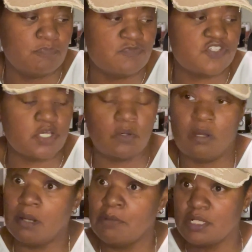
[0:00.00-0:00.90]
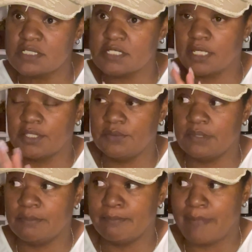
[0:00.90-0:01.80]
So I'm gonna take you
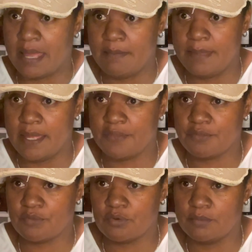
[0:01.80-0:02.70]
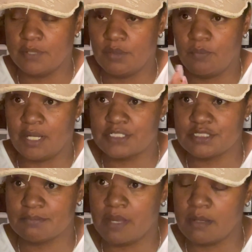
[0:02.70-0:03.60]
in my bathroom and wash
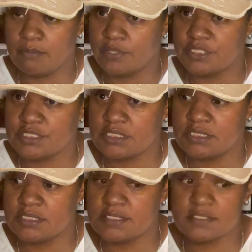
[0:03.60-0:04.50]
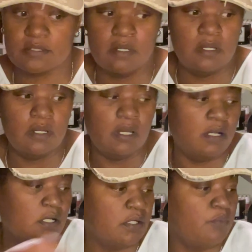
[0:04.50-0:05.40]
my brushes.
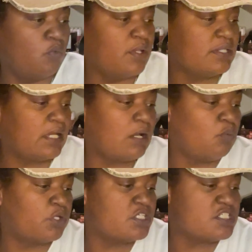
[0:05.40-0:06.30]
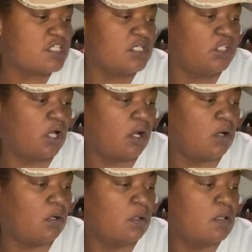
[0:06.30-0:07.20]
One thing I want to tell
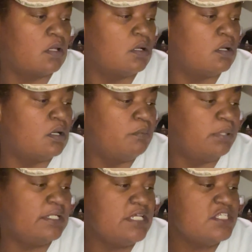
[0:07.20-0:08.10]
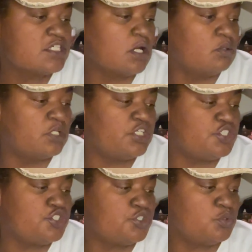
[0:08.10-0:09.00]
y'all, please go
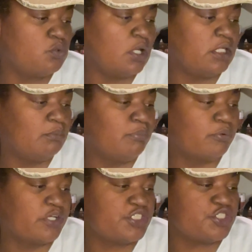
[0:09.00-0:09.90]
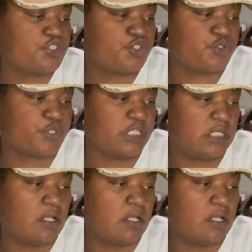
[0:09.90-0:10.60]
get you a brush tree.